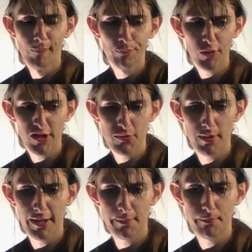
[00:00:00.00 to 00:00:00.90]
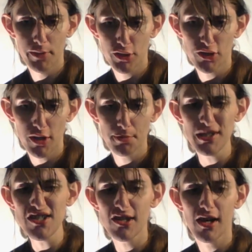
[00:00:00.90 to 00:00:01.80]
lost my military
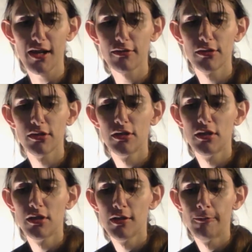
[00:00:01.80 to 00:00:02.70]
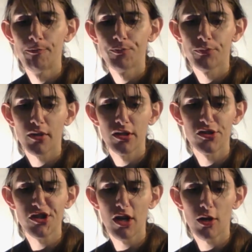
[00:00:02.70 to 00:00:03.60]
police slot.
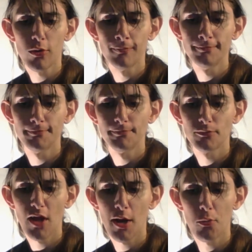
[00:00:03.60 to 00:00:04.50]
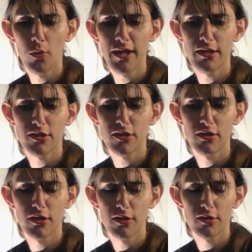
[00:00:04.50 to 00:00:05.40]
So I went
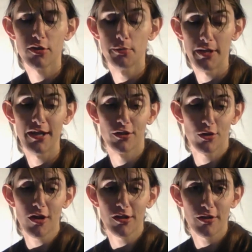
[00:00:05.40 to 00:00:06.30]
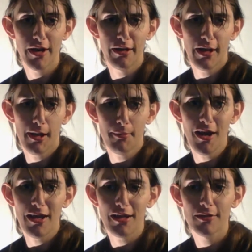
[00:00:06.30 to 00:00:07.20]
to be a trucker, 88
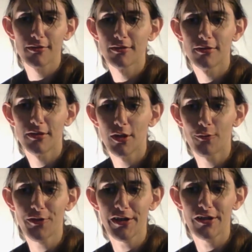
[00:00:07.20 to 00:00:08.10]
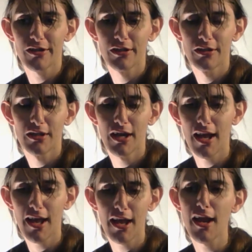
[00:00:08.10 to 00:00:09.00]
mic. Go figure.
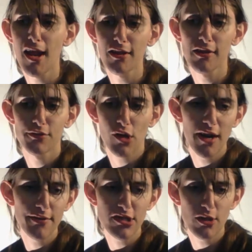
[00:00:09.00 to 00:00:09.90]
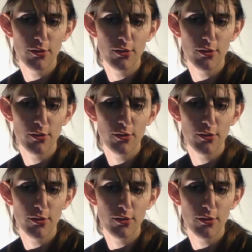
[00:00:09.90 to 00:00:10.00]
I love driving, so it